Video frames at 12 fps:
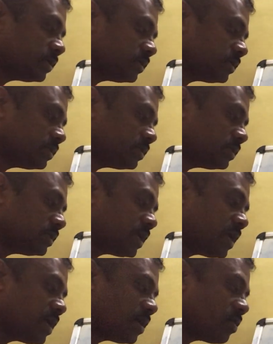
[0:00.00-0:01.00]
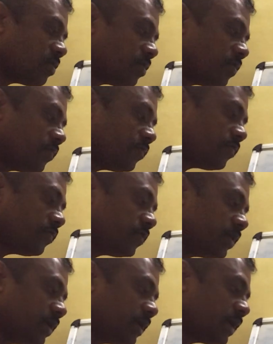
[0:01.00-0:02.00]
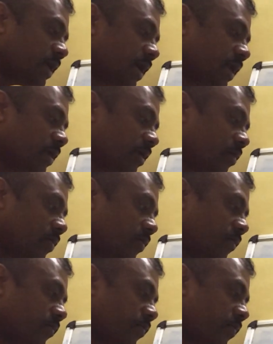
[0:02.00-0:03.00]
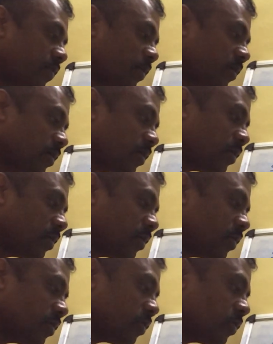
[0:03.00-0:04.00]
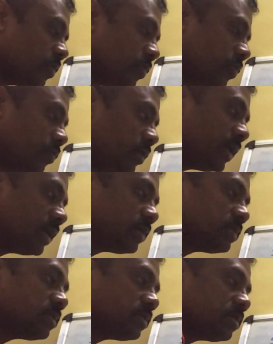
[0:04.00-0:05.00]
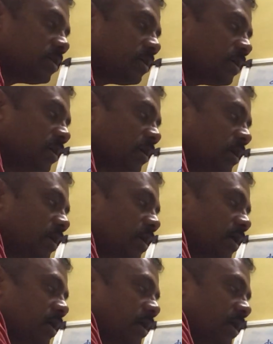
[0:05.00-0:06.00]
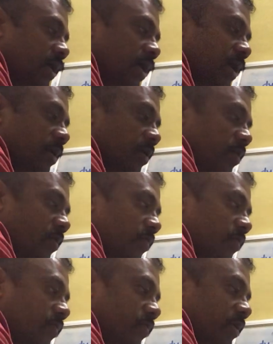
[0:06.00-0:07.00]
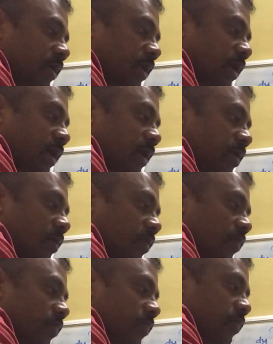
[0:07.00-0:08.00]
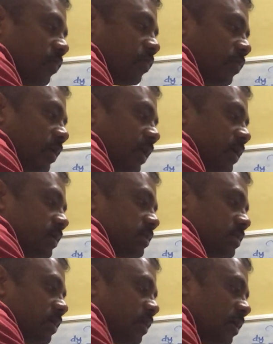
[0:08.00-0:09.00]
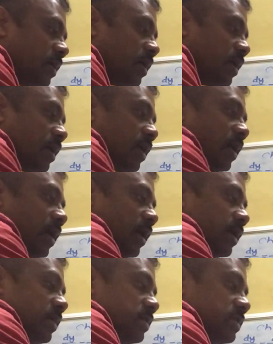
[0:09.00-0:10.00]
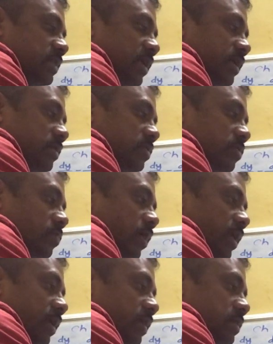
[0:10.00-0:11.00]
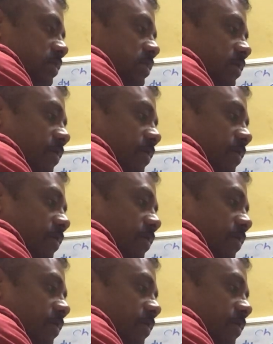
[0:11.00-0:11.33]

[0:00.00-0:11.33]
sec of tan of root x, tan of root x, and sec square x.